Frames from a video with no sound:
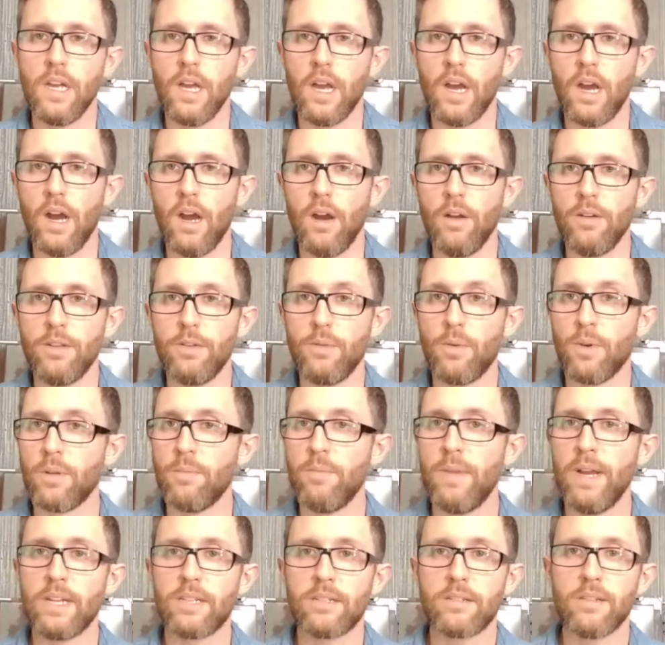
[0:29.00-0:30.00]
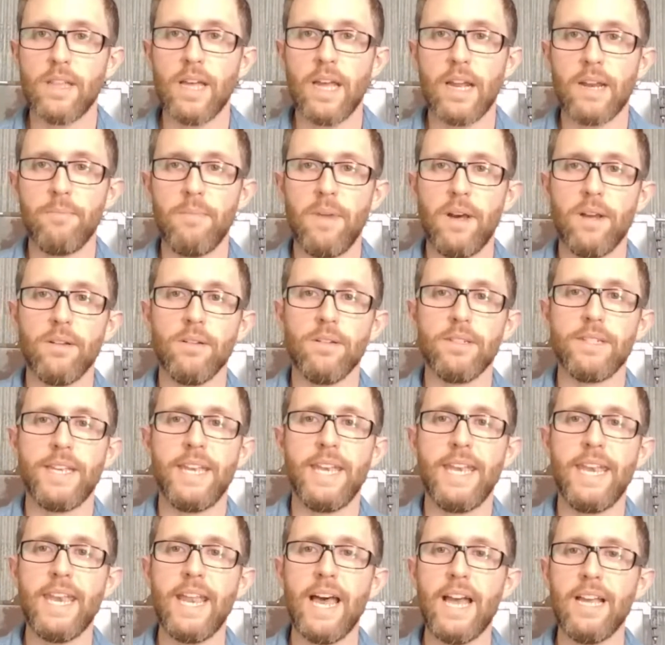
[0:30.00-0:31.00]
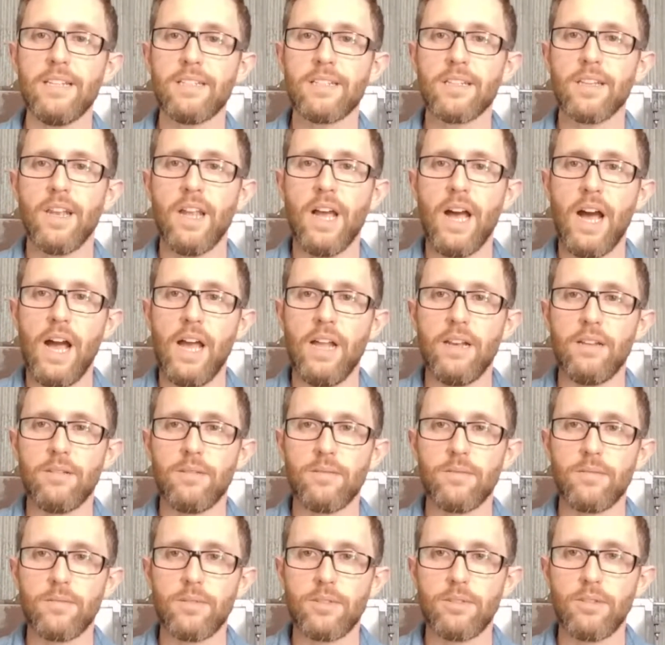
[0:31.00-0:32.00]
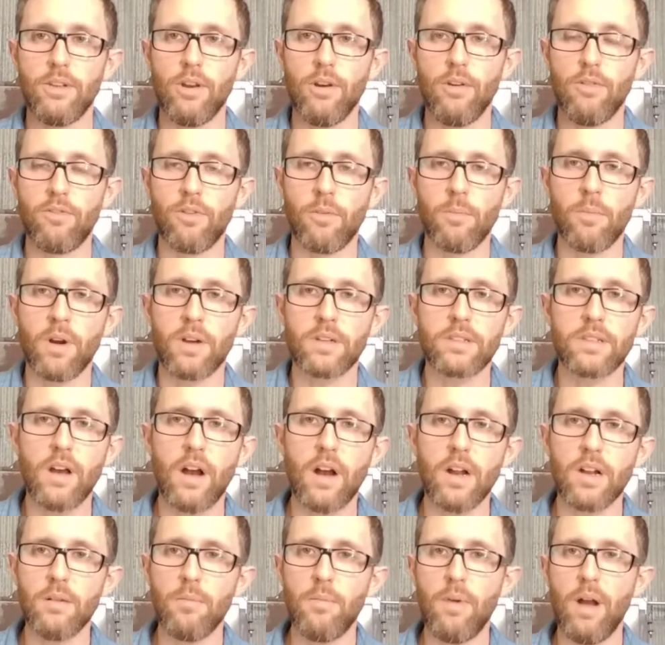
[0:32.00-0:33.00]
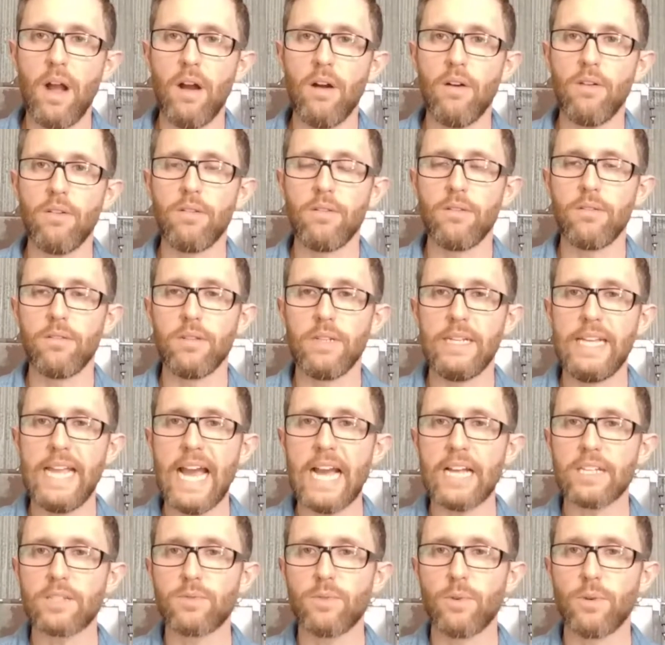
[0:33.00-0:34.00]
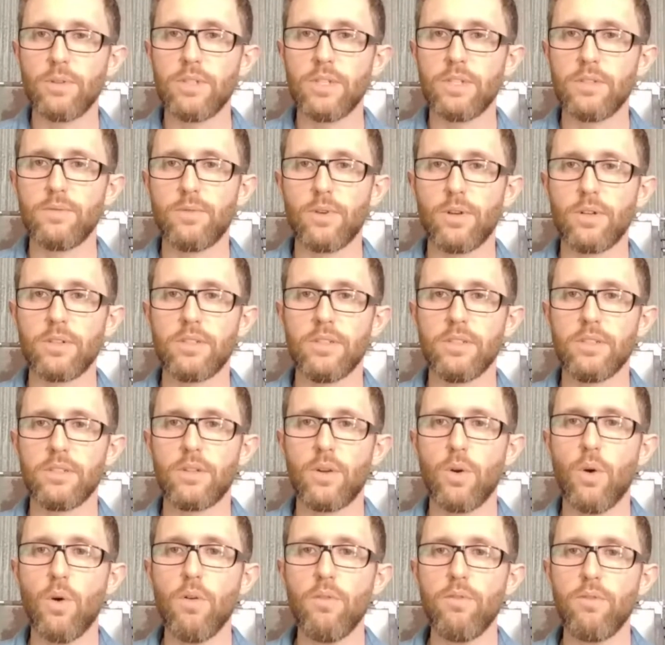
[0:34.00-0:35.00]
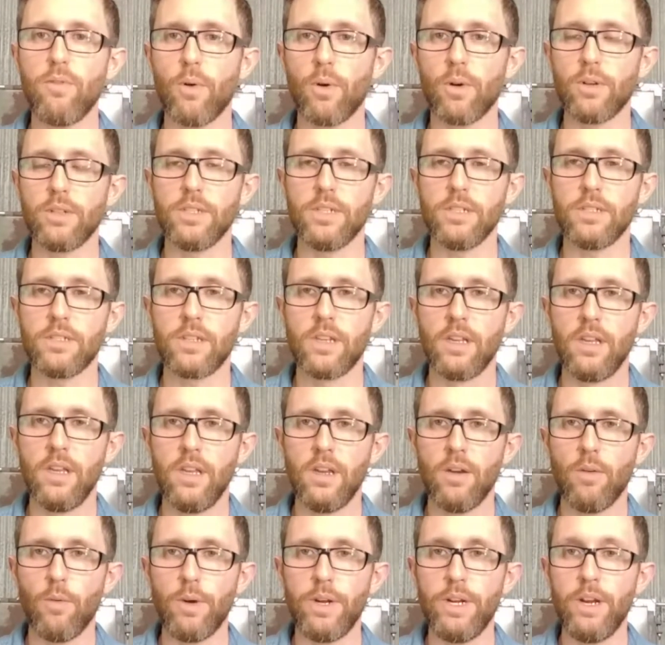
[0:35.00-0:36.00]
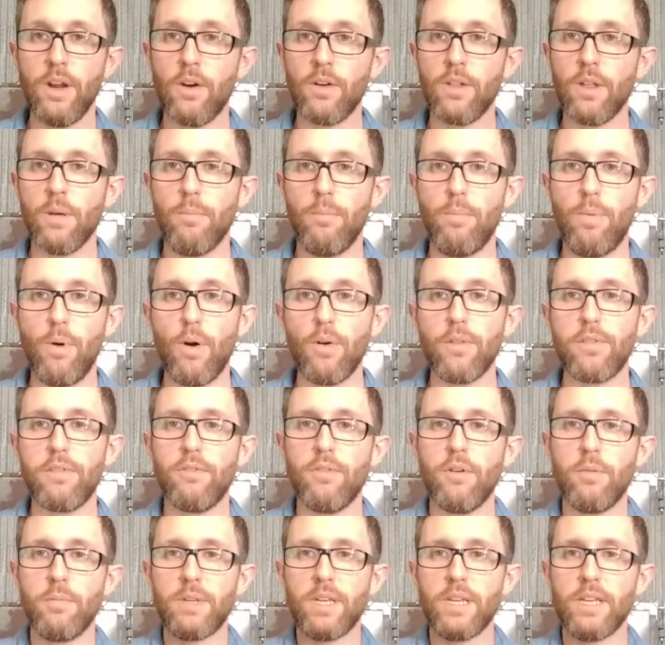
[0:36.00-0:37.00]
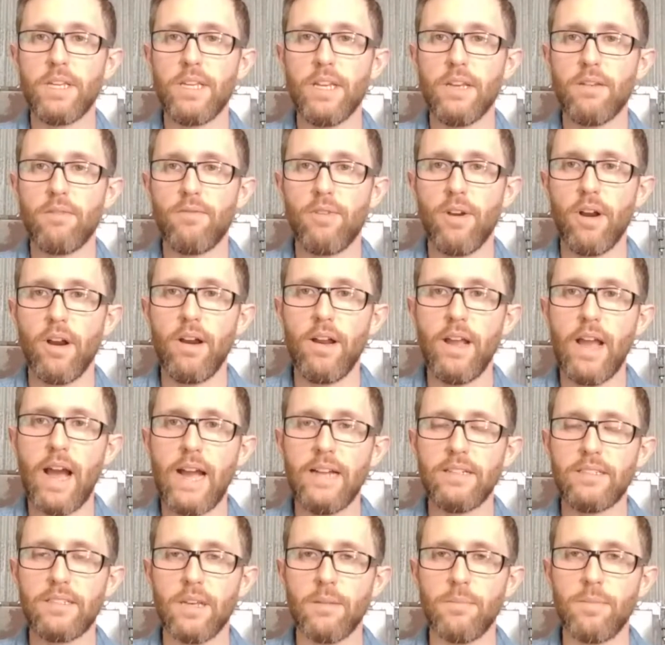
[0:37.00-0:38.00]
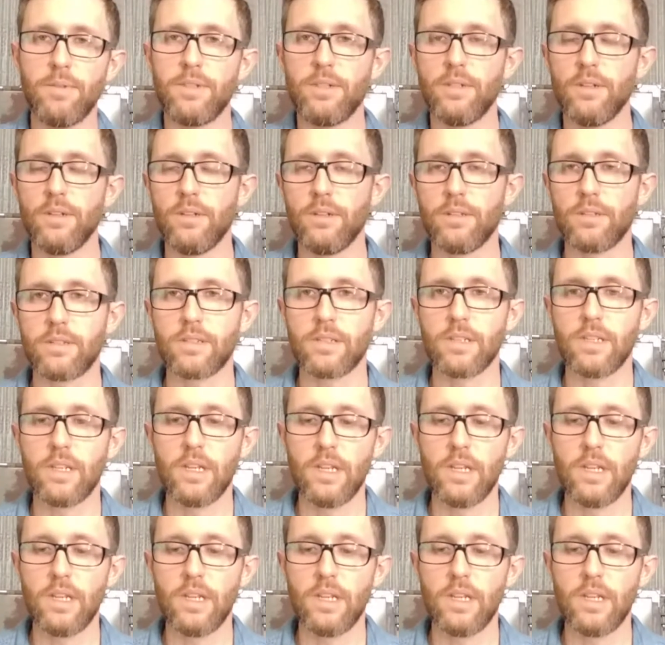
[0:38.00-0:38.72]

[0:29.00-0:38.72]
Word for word: Uh, you want to make sure that metal is nice and hot. So from our talk about gas forges versus coal forges, we know that both of them can get very high temperatures.